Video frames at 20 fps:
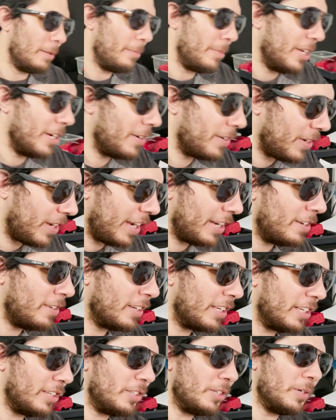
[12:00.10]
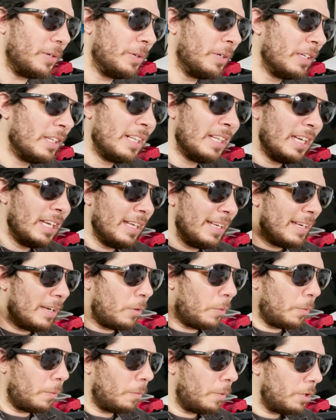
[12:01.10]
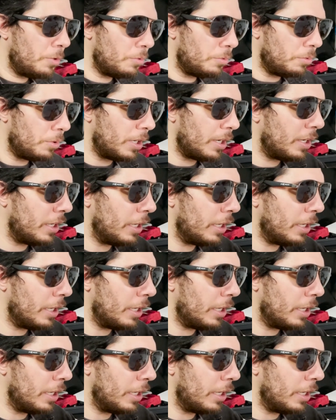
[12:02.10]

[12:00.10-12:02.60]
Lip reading: be okay. Don't get too woo.